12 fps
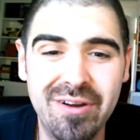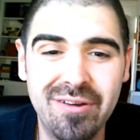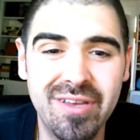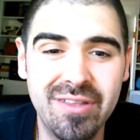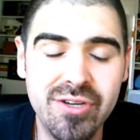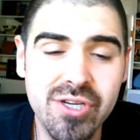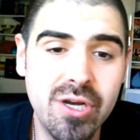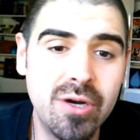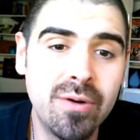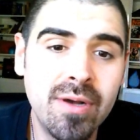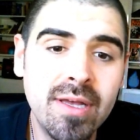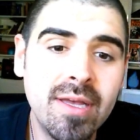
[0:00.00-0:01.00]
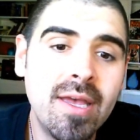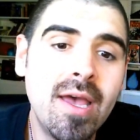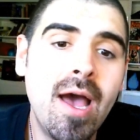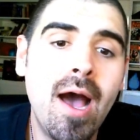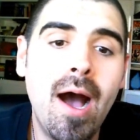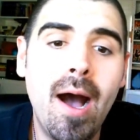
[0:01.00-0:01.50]
early in the show,
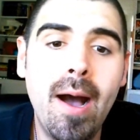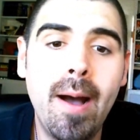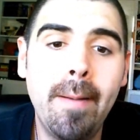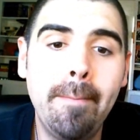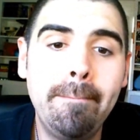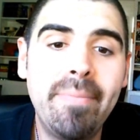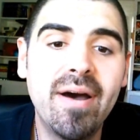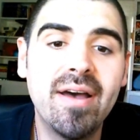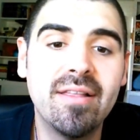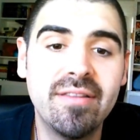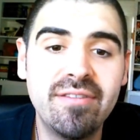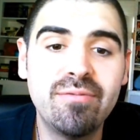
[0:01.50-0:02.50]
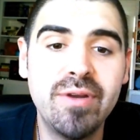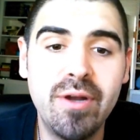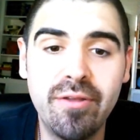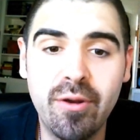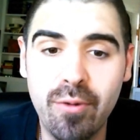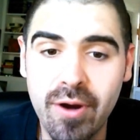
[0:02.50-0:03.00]
but at least we
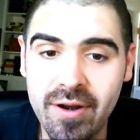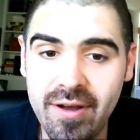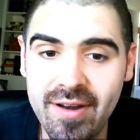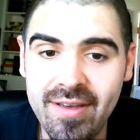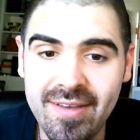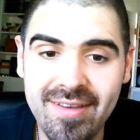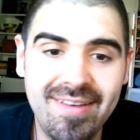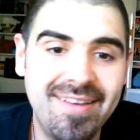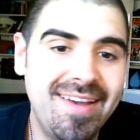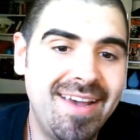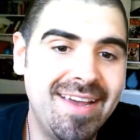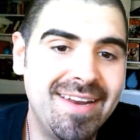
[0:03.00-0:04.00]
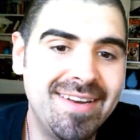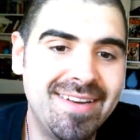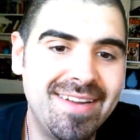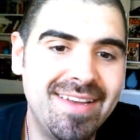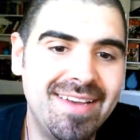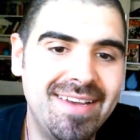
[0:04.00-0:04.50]
know they're working on it, and
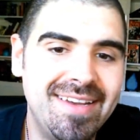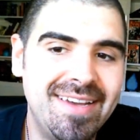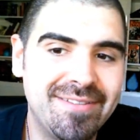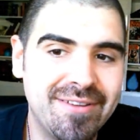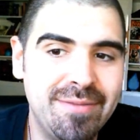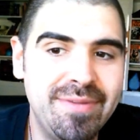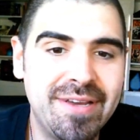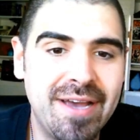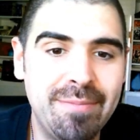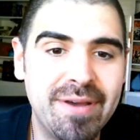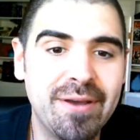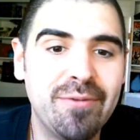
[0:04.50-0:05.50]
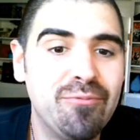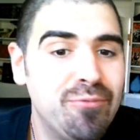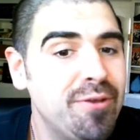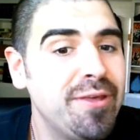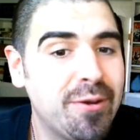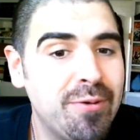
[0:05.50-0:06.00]
it's going to be coming
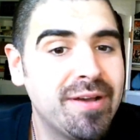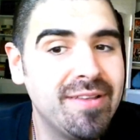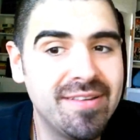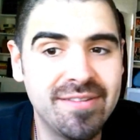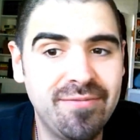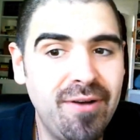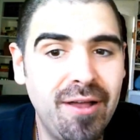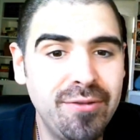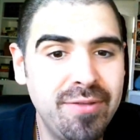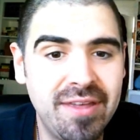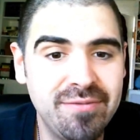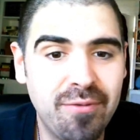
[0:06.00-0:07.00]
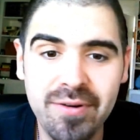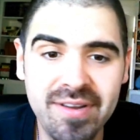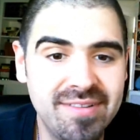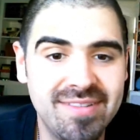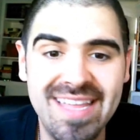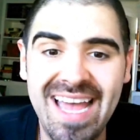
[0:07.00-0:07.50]
really quickly because fall
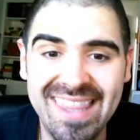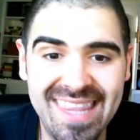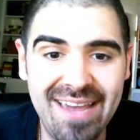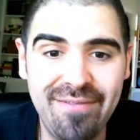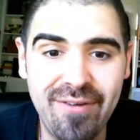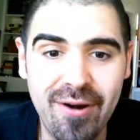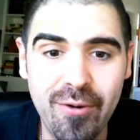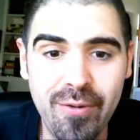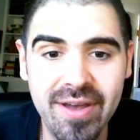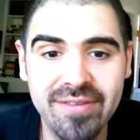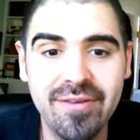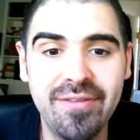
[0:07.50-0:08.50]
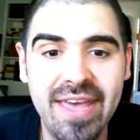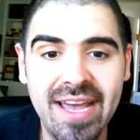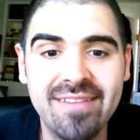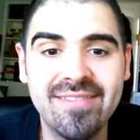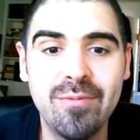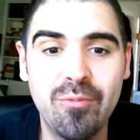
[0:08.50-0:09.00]
2014 is not that far away, so they
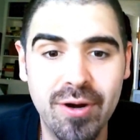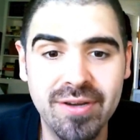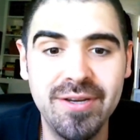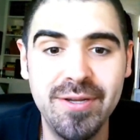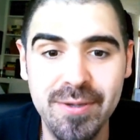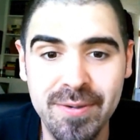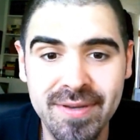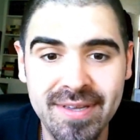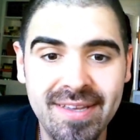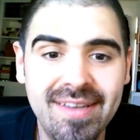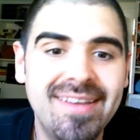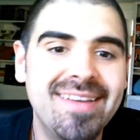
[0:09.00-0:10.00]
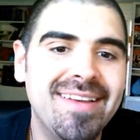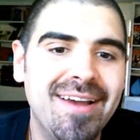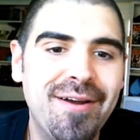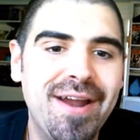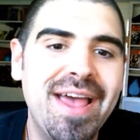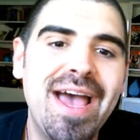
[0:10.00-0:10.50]
got some work to do.
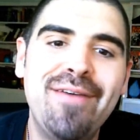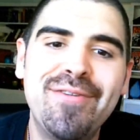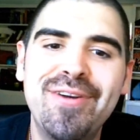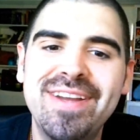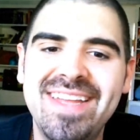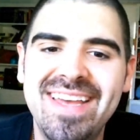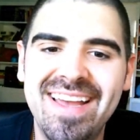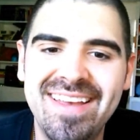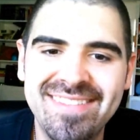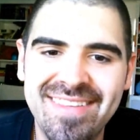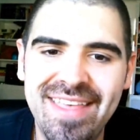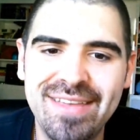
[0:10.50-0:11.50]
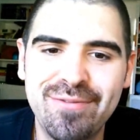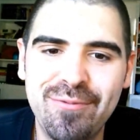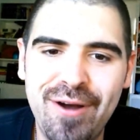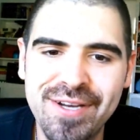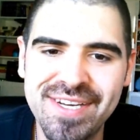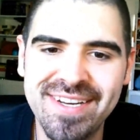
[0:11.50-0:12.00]
All right, have a great day, guys. Thanks for
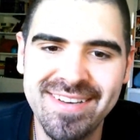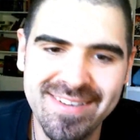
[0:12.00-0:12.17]
watching.